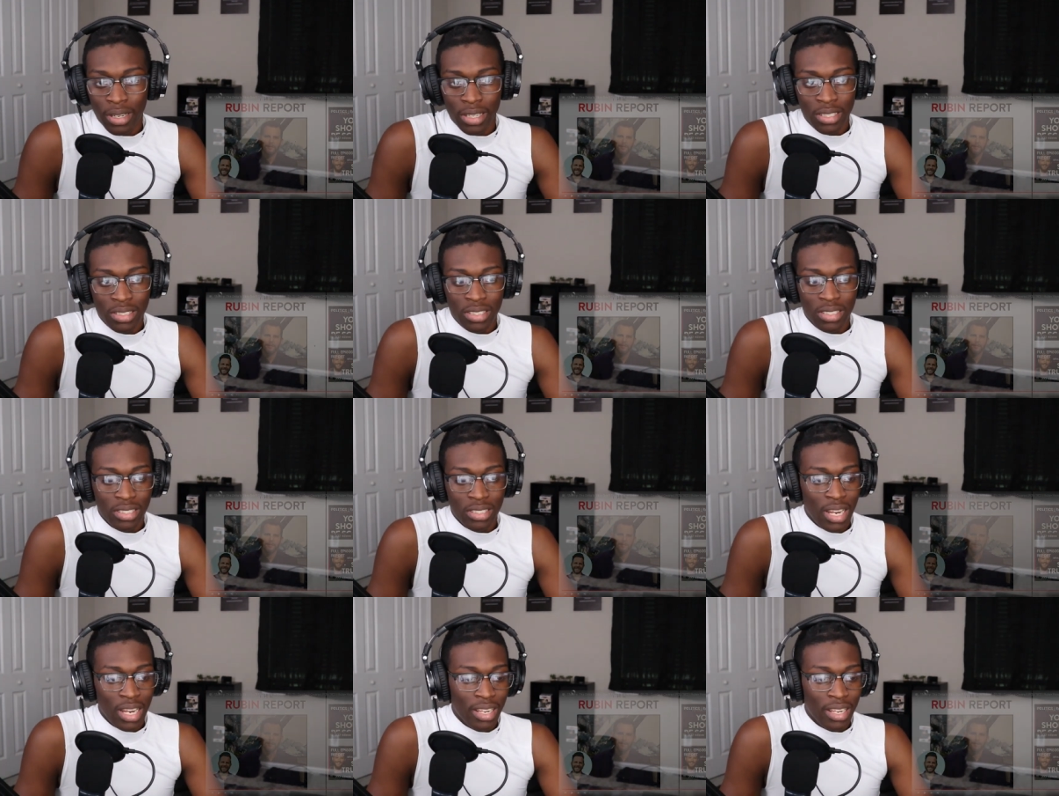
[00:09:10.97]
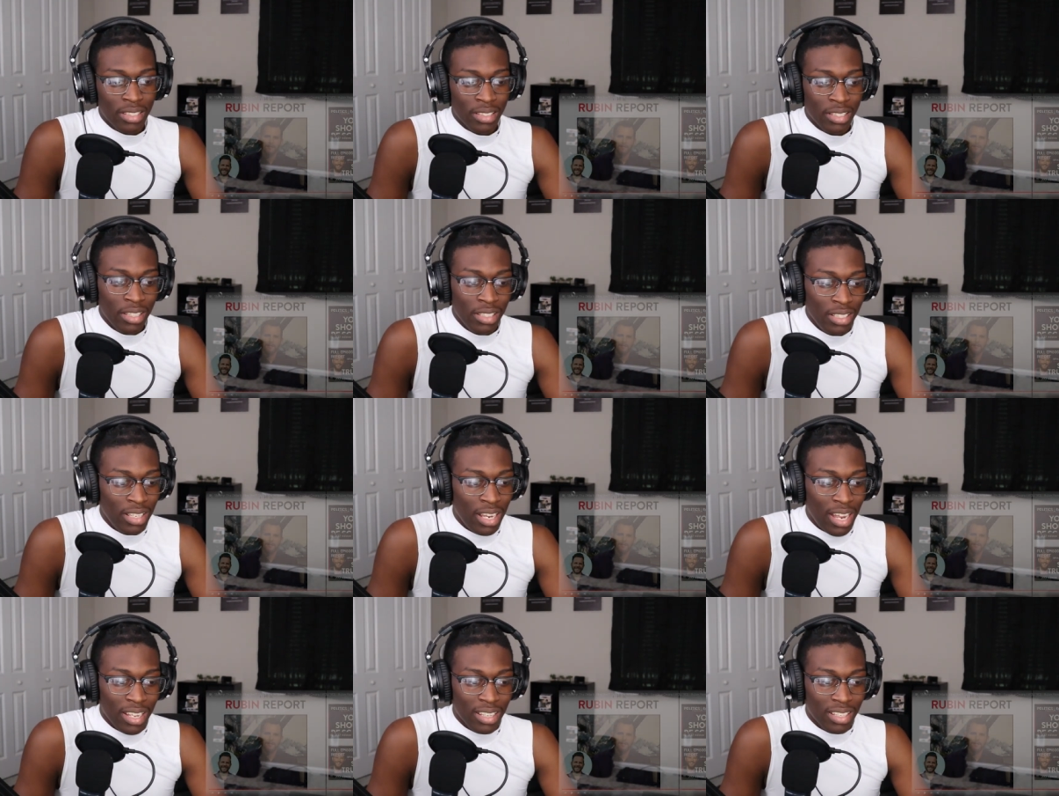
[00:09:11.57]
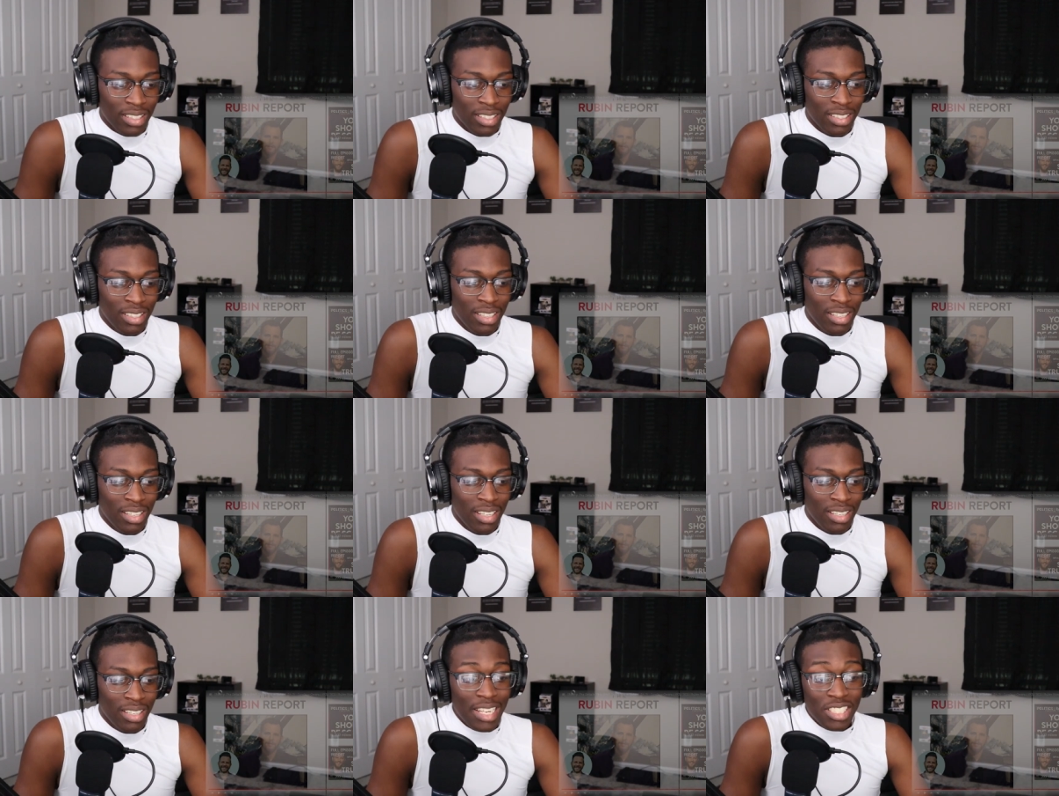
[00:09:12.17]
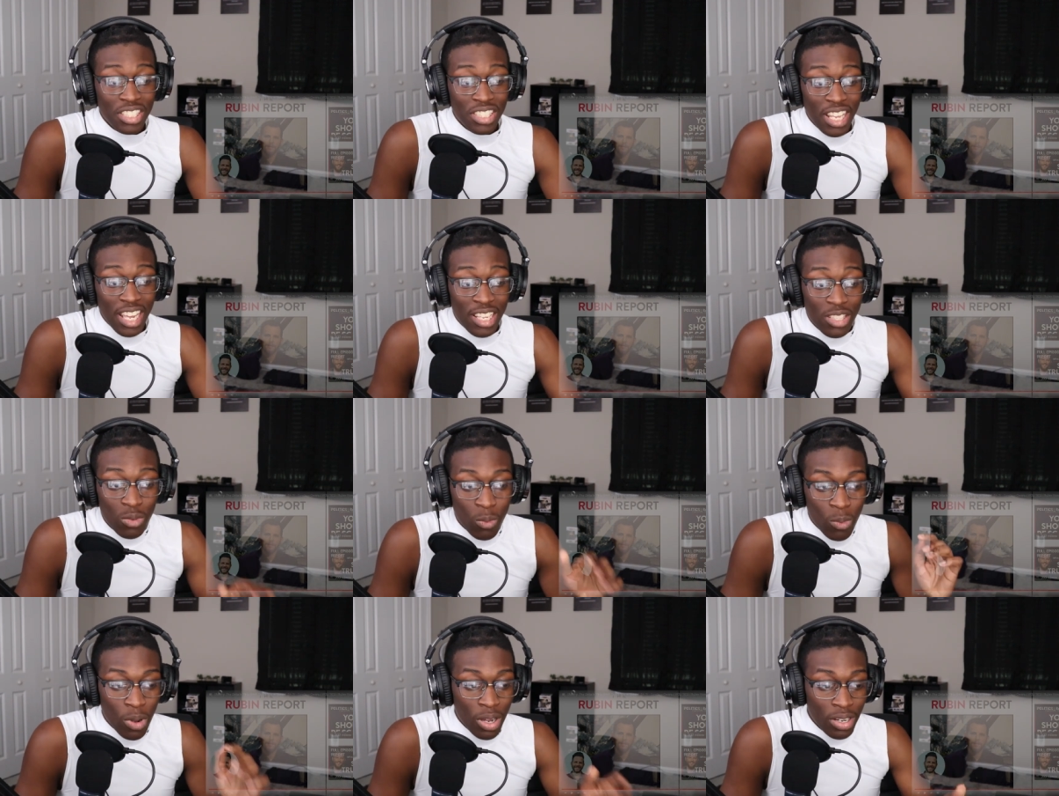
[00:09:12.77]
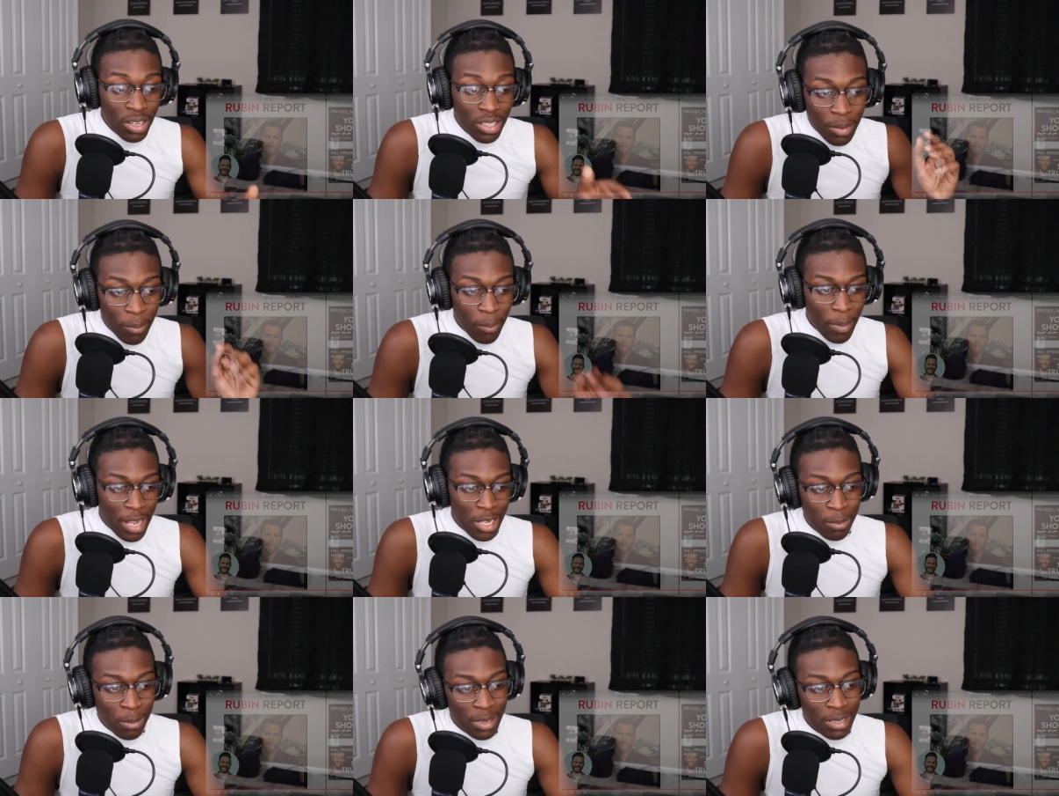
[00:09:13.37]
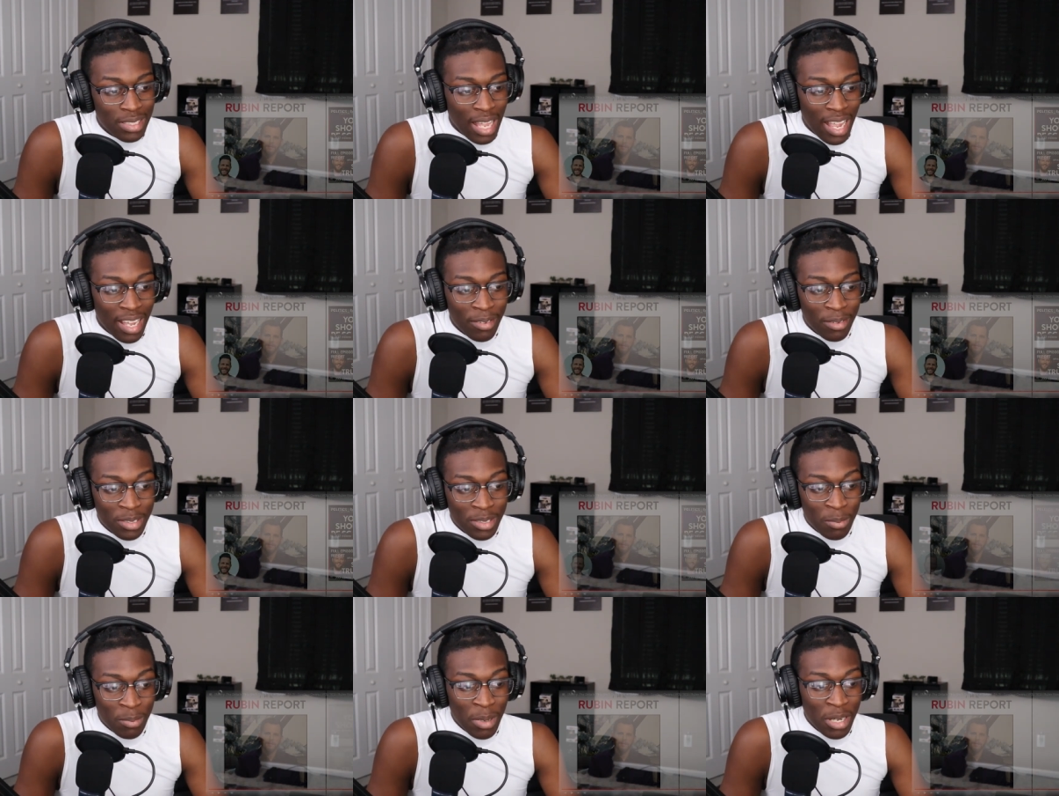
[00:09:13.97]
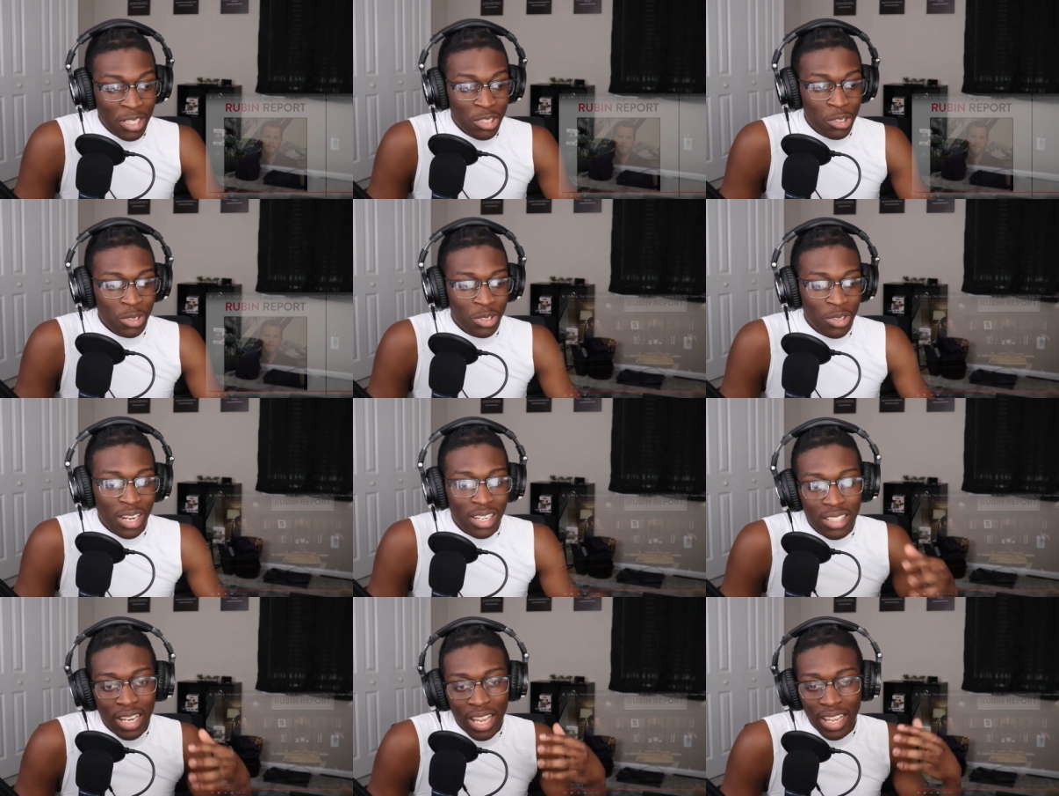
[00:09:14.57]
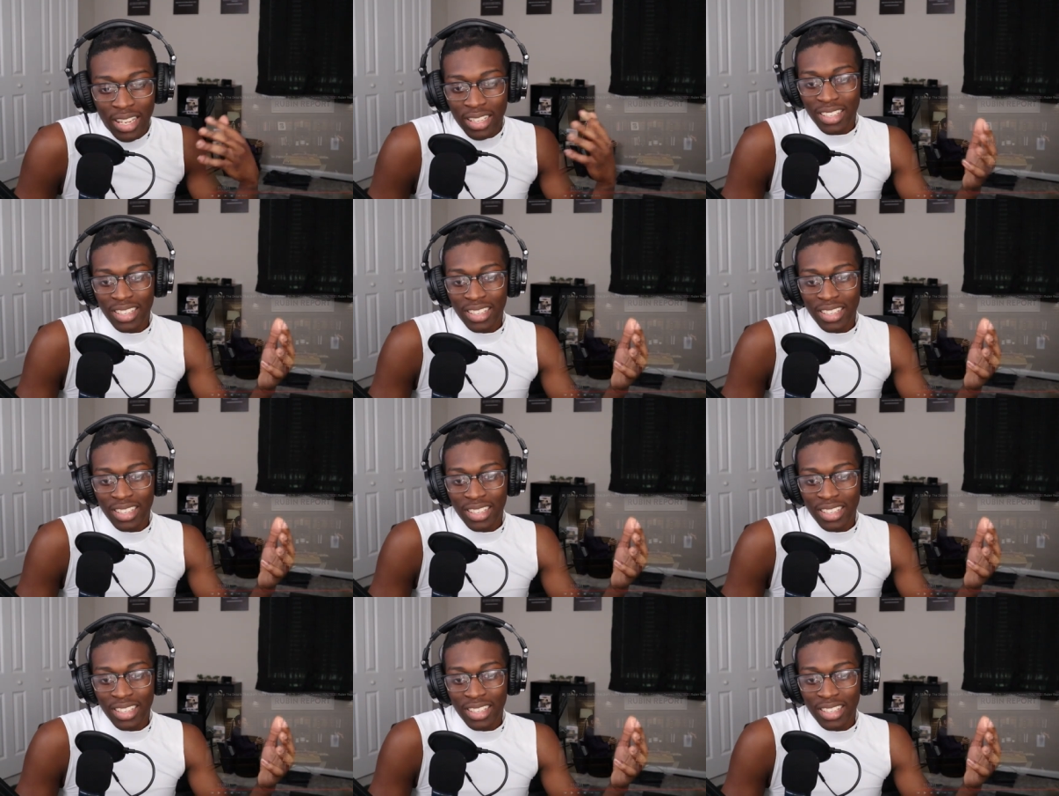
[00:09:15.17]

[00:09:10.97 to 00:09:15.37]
It's like literally like, like you said, it's one of the best, like as much as we try to like,